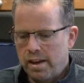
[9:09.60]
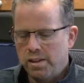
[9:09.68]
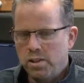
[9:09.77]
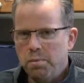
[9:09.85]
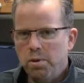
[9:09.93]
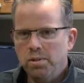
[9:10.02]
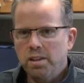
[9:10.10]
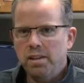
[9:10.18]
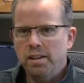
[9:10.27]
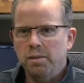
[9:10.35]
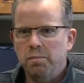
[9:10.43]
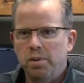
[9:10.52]
I suppose I'd
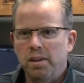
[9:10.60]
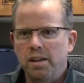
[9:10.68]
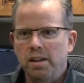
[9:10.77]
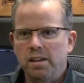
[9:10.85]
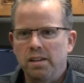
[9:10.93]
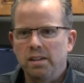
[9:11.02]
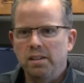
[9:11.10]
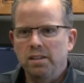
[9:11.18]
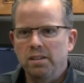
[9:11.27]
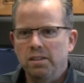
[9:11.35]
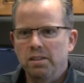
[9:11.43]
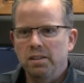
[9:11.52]
like to play
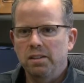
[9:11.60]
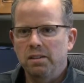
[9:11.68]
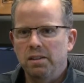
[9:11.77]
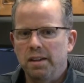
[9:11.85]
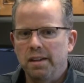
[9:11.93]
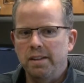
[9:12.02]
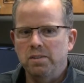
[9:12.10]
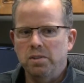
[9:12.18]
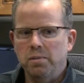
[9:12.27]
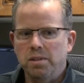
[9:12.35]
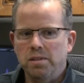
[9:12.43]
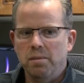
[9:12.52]
an
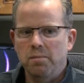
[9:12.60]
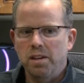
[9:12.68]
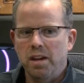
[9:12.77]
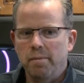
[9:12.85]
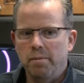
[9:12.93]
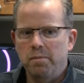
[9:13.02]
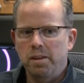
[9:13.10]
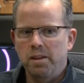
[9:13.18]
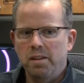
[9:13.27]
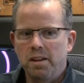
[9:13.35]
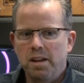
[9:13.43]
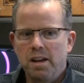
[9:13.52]
instrument sometime, and
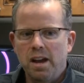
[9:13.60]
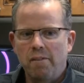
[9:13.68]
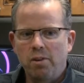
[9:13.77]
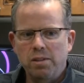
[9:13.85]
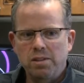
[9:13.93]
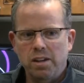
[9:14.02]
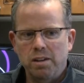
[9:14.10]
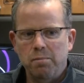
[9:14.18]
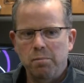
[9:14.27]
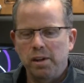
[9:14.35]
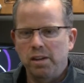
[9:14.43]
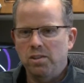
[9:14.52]
I've always thought I'd
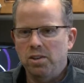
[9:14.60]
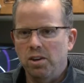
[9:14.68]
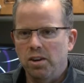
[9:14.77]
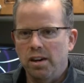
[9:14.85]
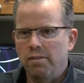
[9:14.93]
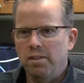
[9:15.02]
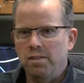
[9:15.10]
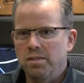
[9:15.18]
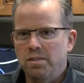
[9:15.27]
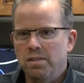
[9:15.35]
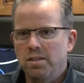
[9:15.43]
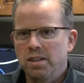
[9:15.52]
play guitar. I have
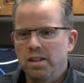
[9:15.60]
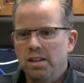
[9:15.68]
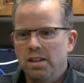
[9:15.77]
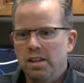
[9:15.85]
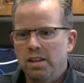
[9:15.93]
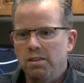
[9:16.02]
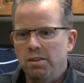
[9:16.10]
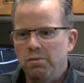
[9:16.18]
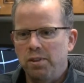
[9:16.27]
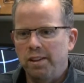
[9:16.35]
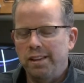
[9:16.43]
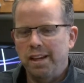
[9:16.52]
this
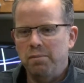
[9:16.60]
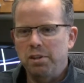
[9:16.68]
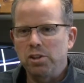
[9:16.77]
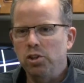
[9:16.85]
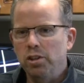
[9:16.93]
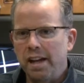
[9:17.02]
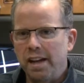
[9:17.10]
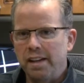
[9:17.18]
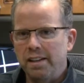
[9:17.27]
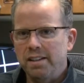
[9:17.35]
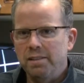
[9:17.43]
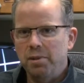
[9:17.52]
feeling that I'd be good at
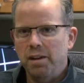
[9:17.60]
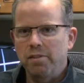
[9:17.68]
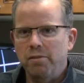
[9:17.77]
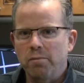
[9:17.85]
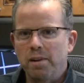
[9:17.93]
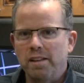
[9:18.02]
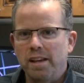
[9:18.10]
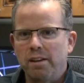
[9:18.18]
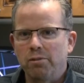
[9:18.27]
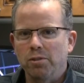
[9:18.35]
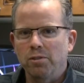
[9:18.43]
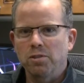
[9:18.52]
it, but I've never made the
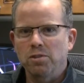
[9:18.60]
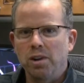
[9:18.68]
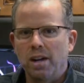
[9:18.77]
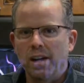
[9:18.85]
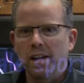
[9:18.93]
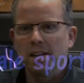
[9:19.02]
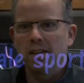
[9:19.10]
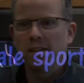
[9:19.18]
effort to try it.